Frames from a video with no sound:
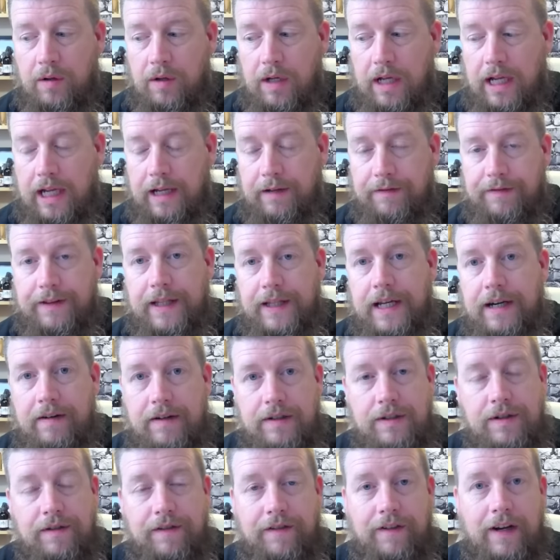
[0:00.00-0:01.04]
if there
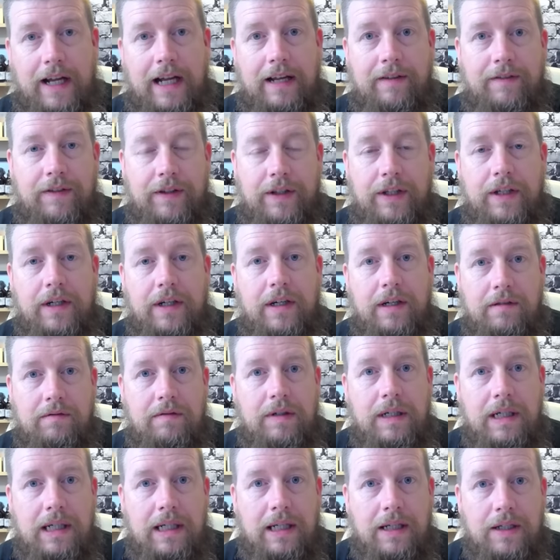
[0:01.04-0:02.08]
is a flavour that I
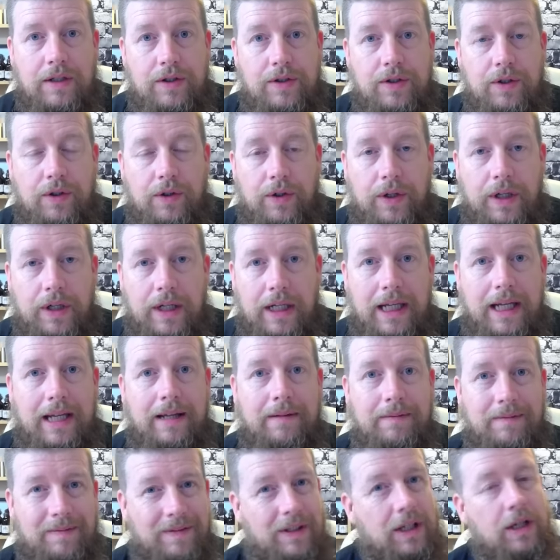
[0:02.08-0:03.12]
really enjoy,
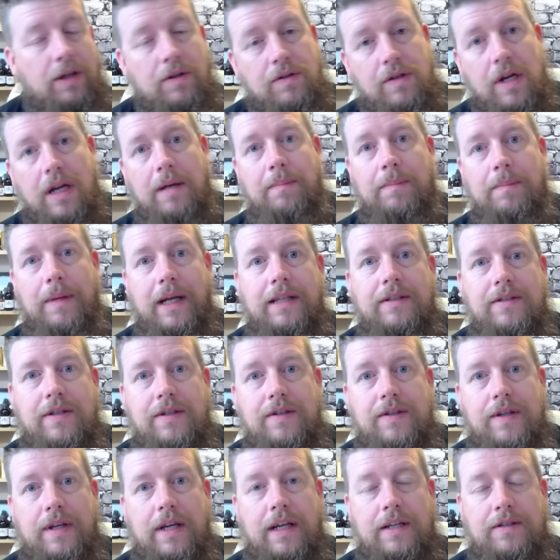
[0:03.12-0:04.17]
it usually means
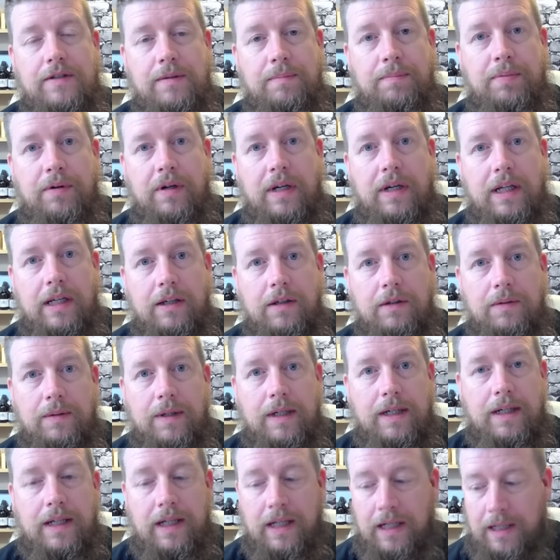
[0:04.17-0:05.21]
it's a pretty good
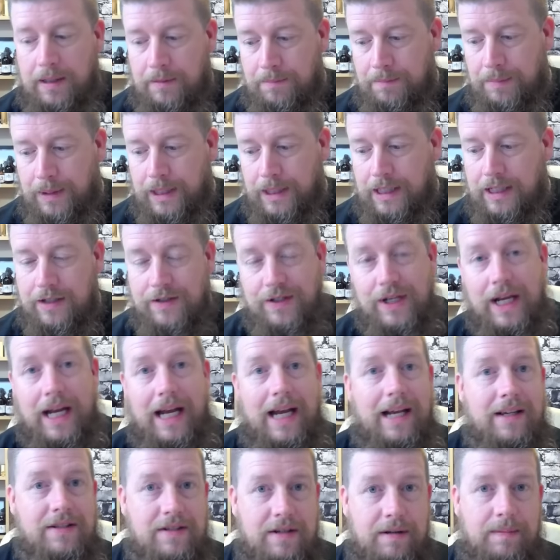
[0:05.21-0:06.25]
one, because it
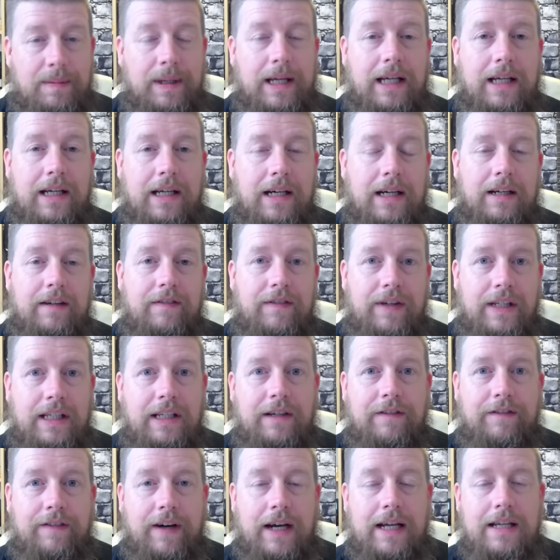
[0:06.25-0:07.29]
has to be kind of in
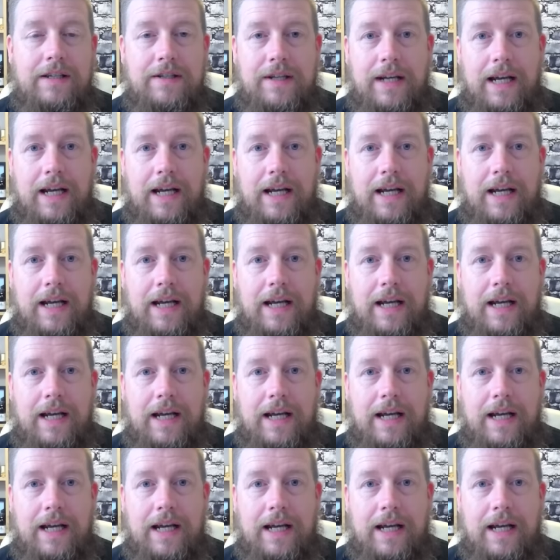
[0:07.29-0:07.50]
your face.